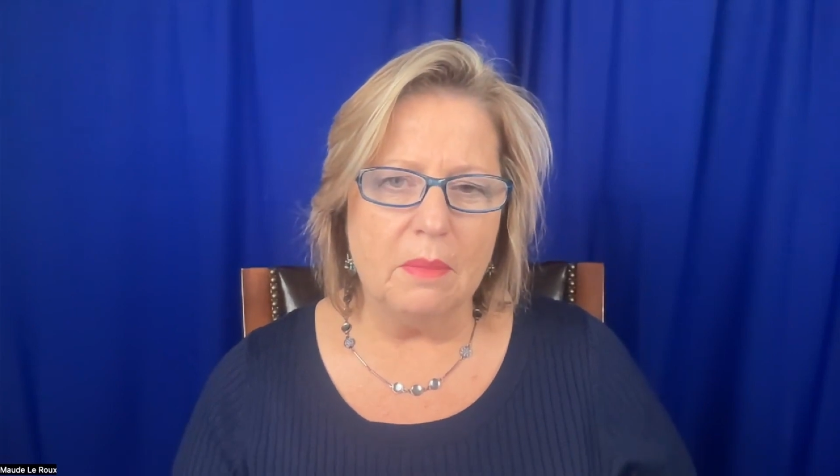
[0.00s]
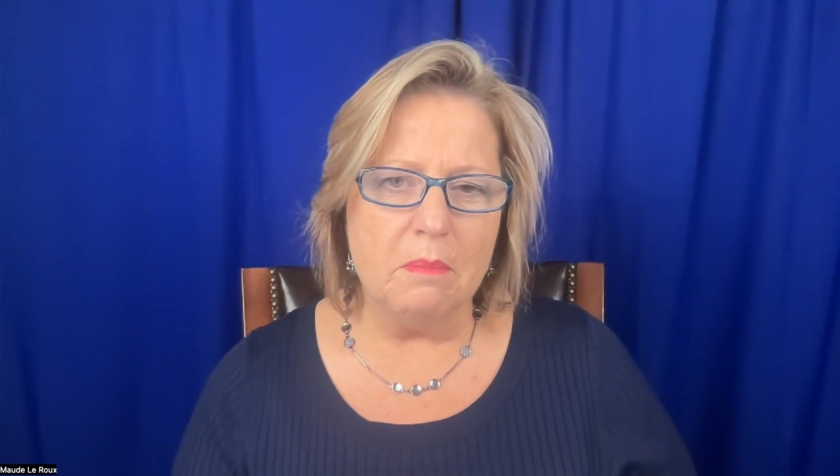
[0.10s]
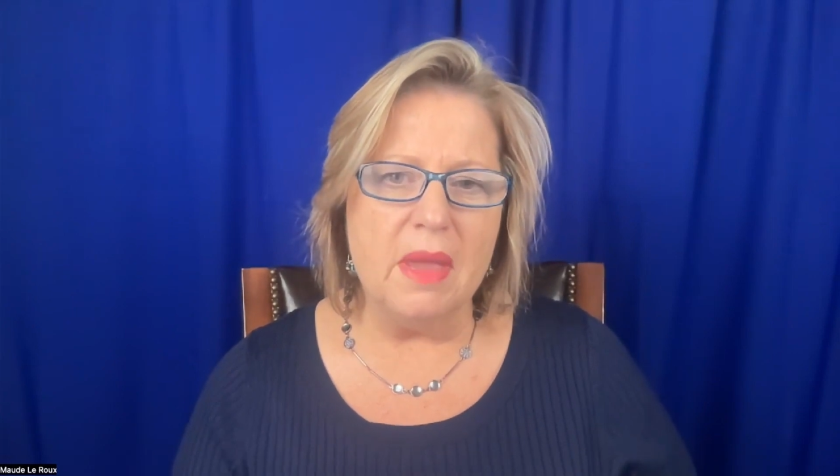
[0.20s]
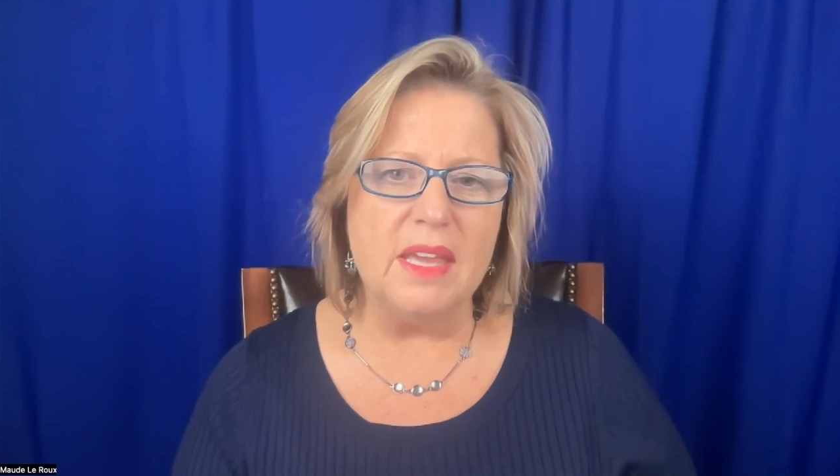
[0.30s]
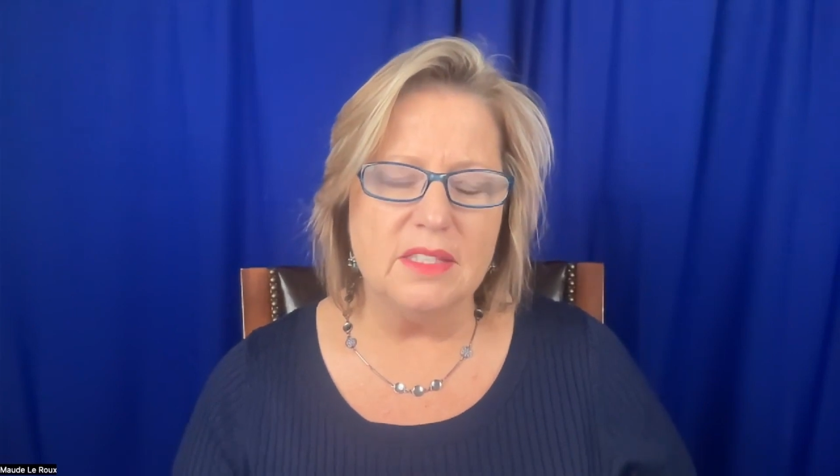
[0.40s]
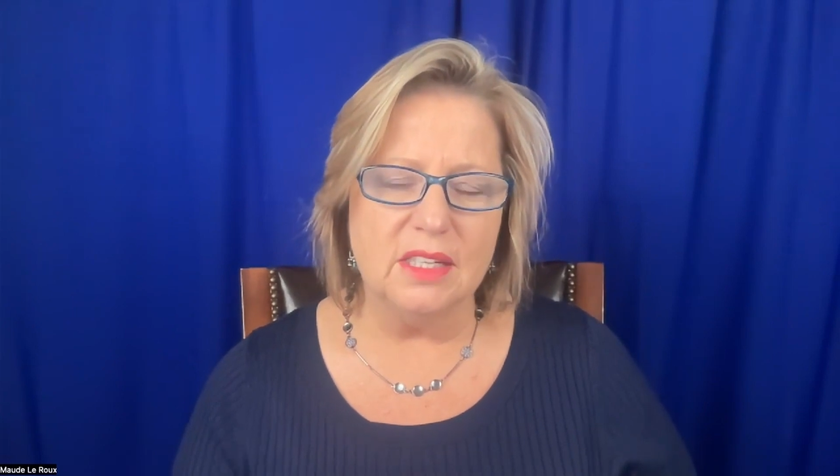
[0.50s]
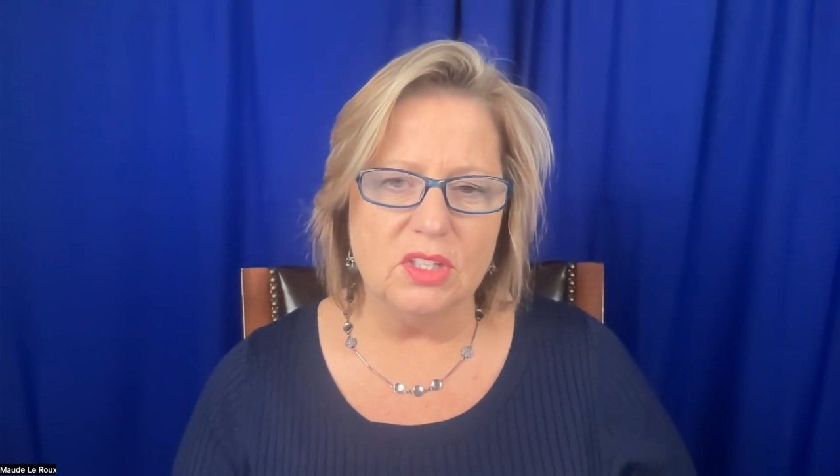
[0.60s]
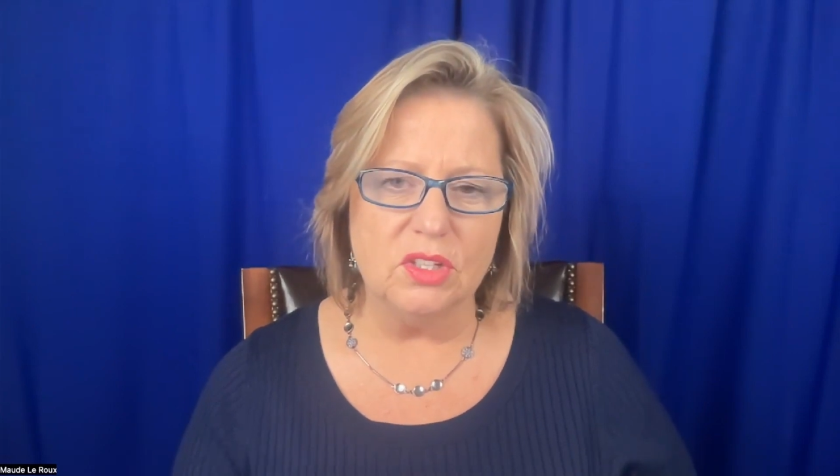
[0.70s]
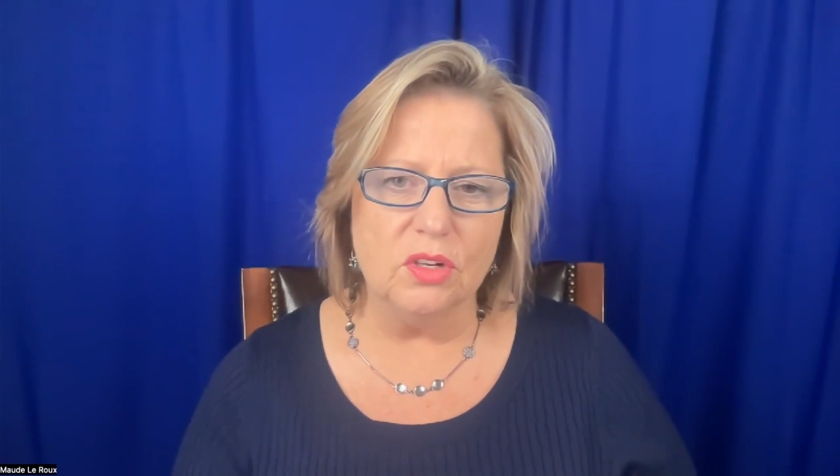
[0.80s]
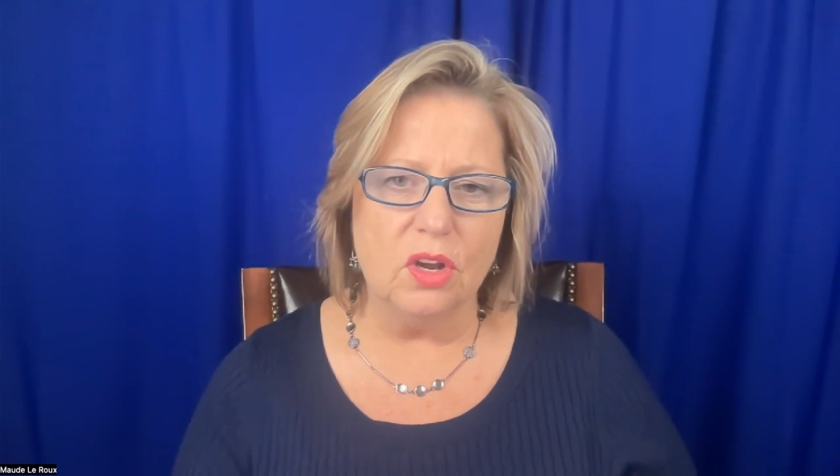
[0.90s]

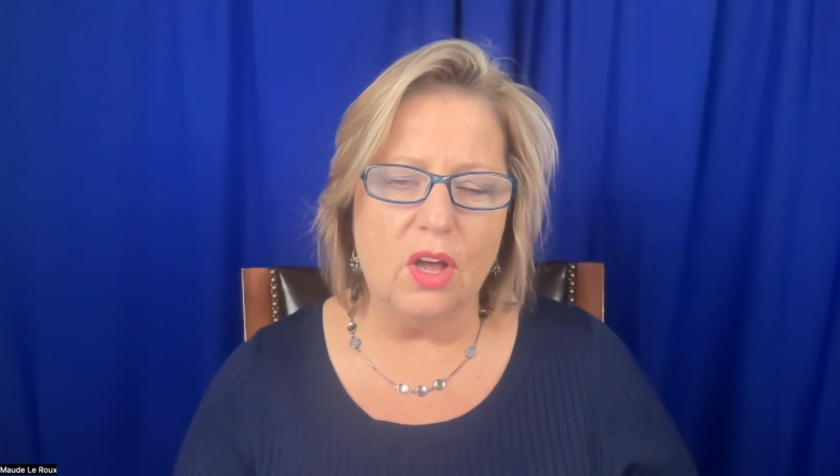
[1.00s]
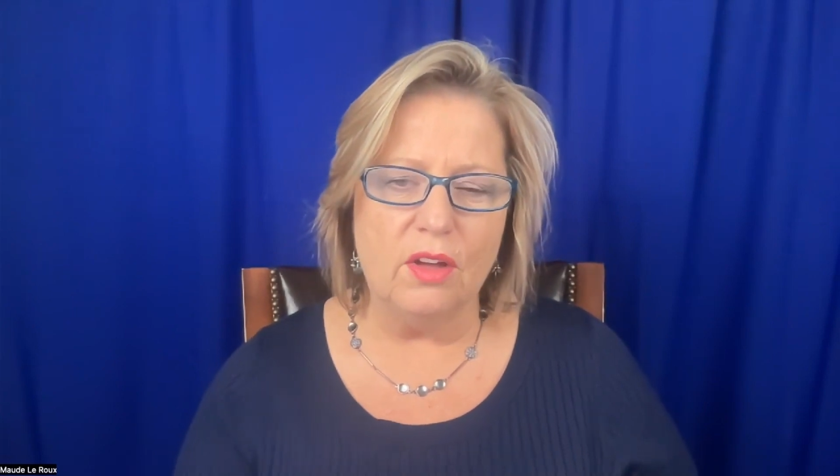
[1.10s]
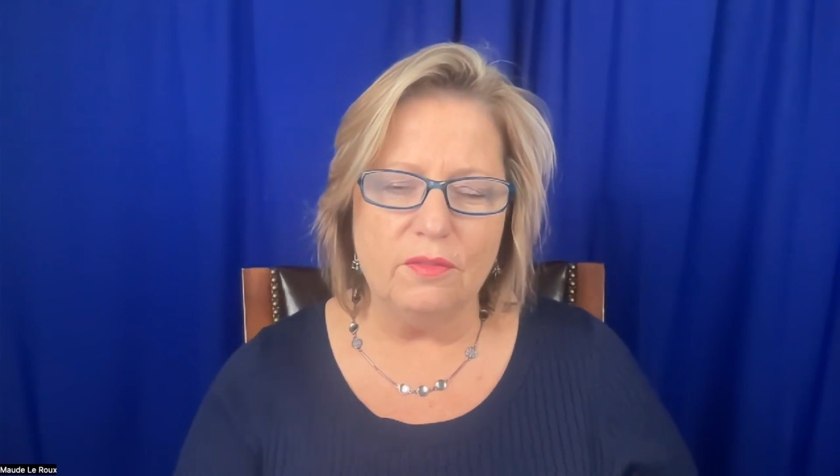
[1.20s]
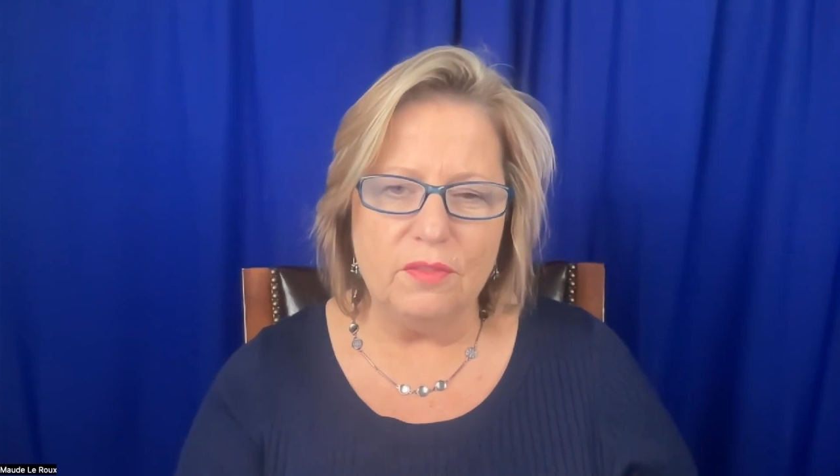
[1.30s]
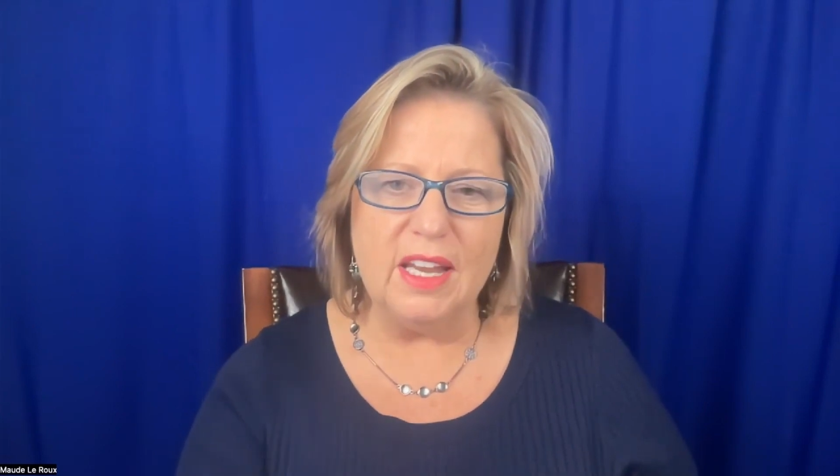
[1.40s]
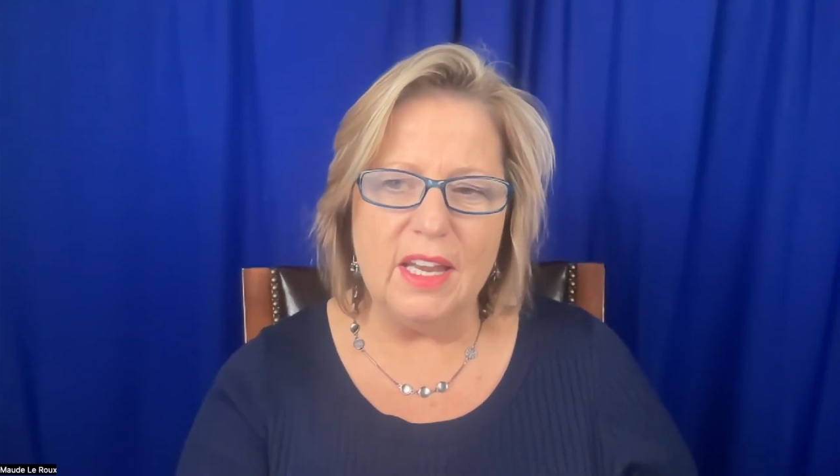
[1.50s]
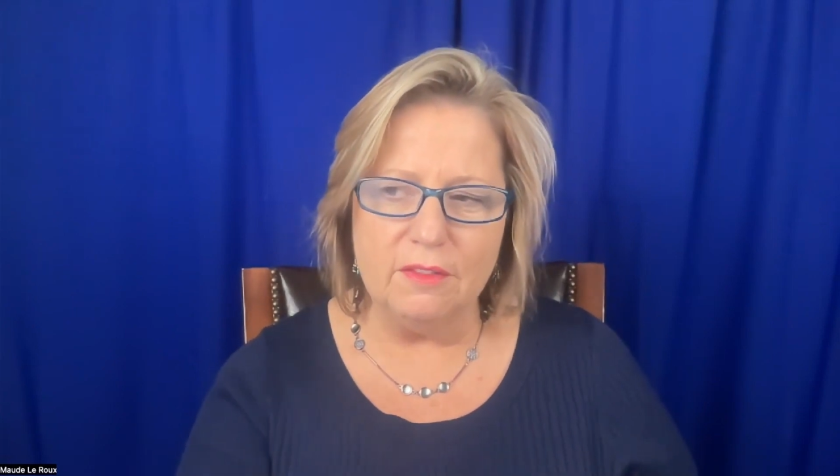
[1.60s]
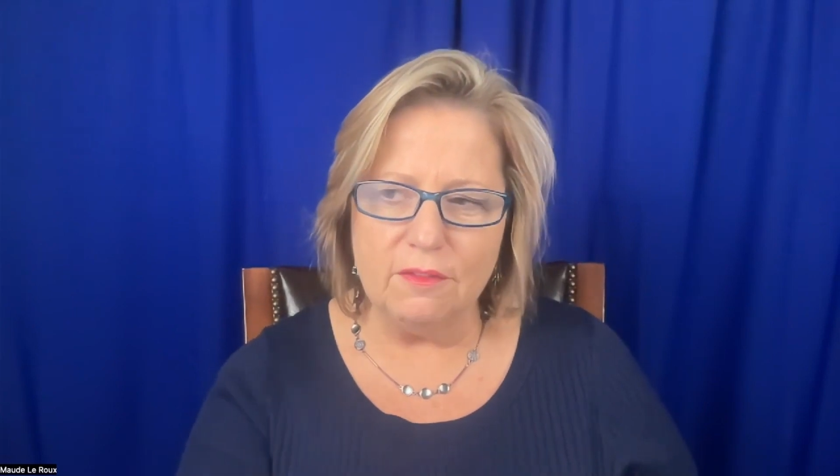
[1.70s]
message of feeling